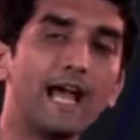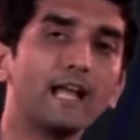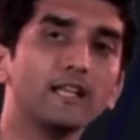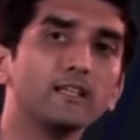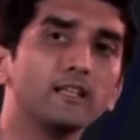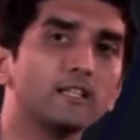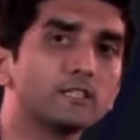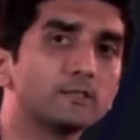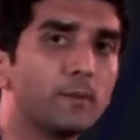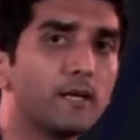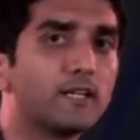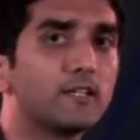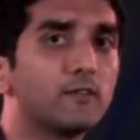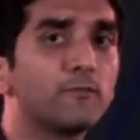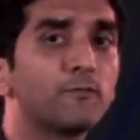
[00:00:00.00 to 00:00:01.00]
and the
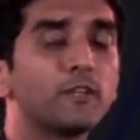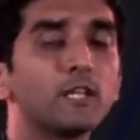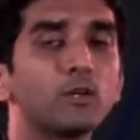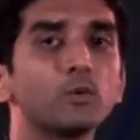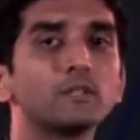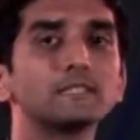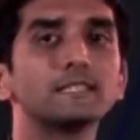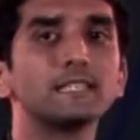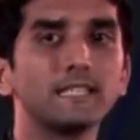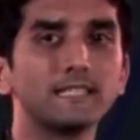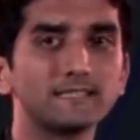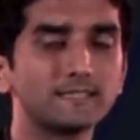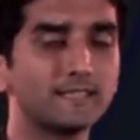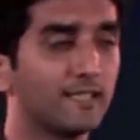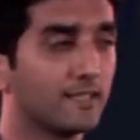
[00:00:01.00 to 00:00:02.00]
respective frequency
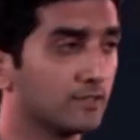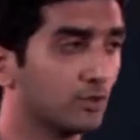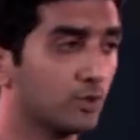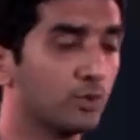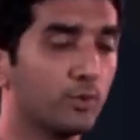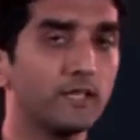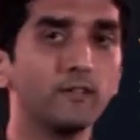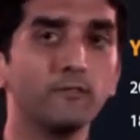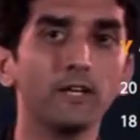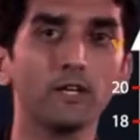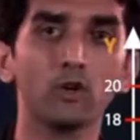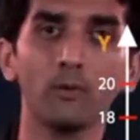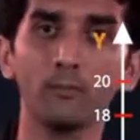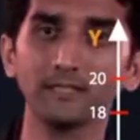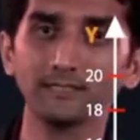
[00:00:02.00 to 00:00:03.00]
is 6. So 25,
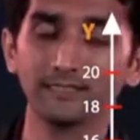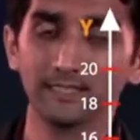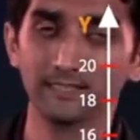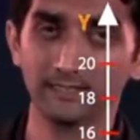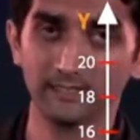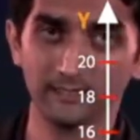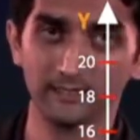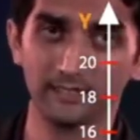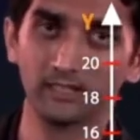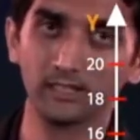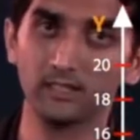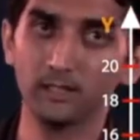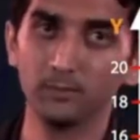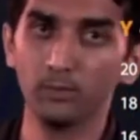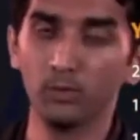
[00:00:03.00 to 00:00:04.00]
6 is the
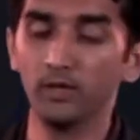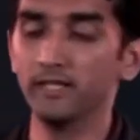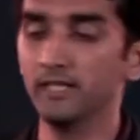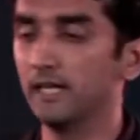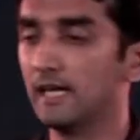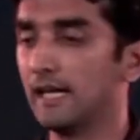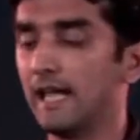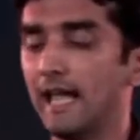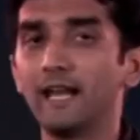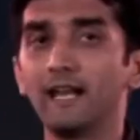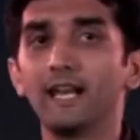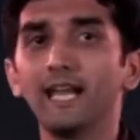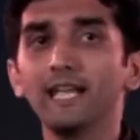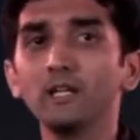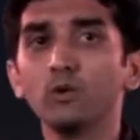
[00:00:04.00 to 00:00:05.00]
third point,
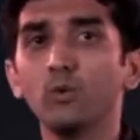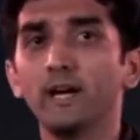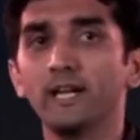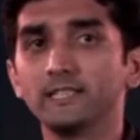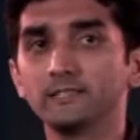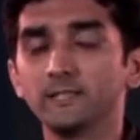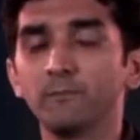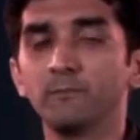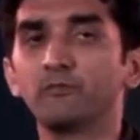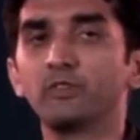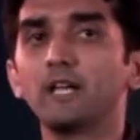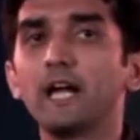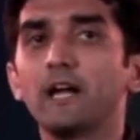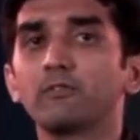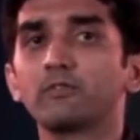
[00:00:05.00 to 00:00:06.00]
and likewise
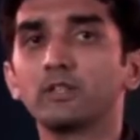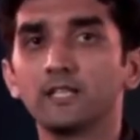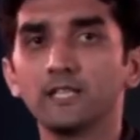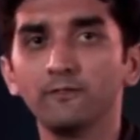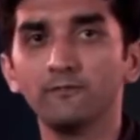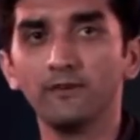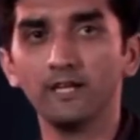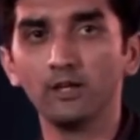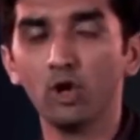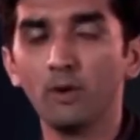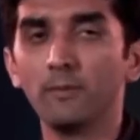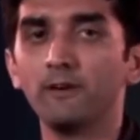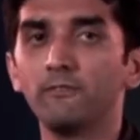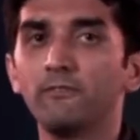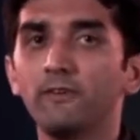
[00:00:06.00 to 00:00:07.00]
we have 35,
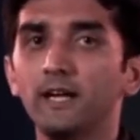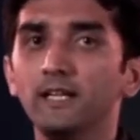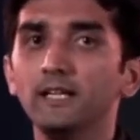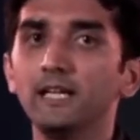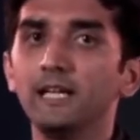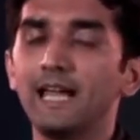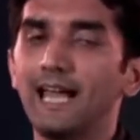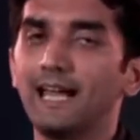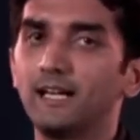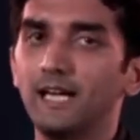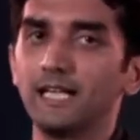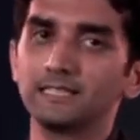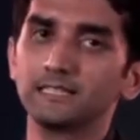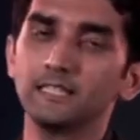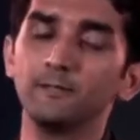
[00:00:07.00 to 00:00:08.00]
5, and
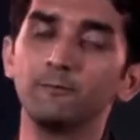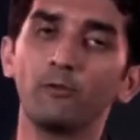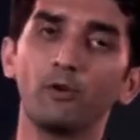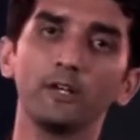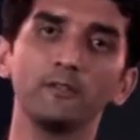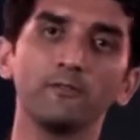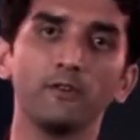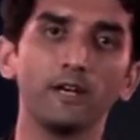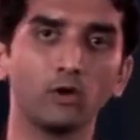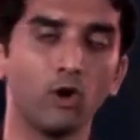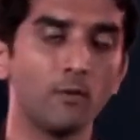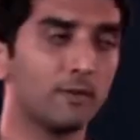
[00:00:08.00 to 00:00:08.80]
lastly 45,